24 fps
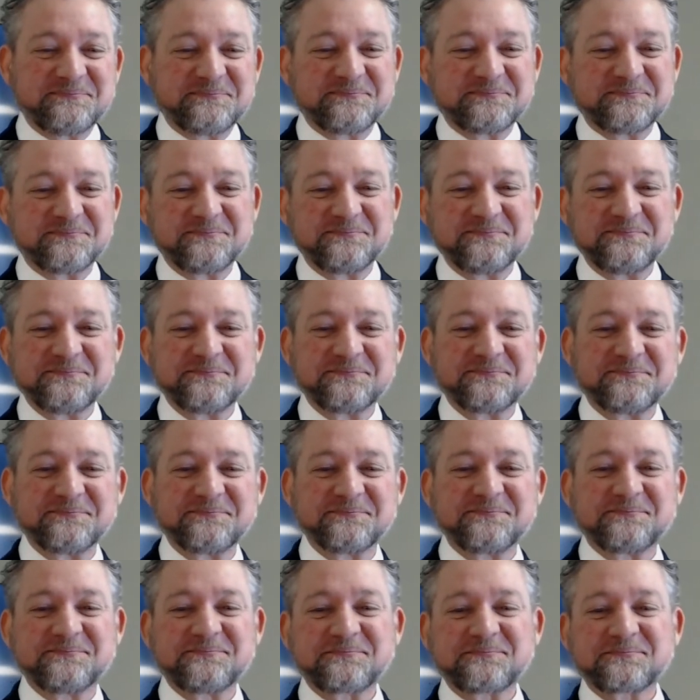
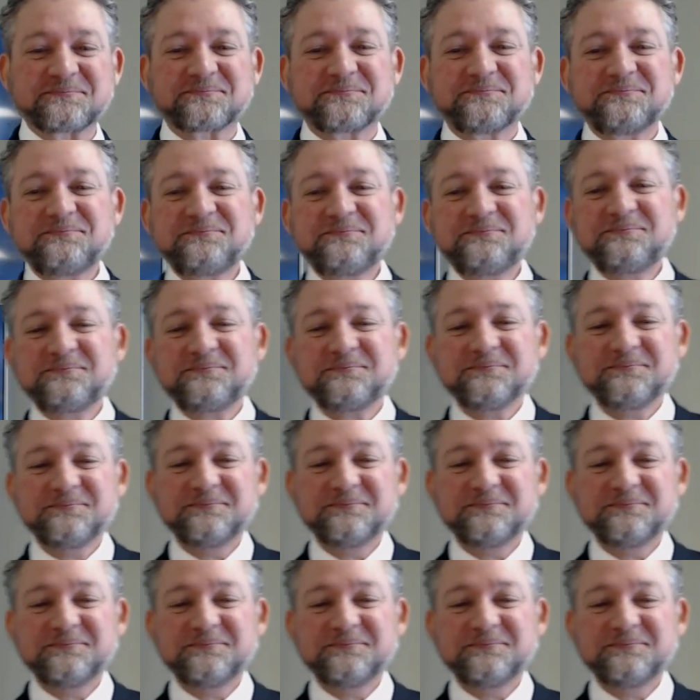(no one is talking)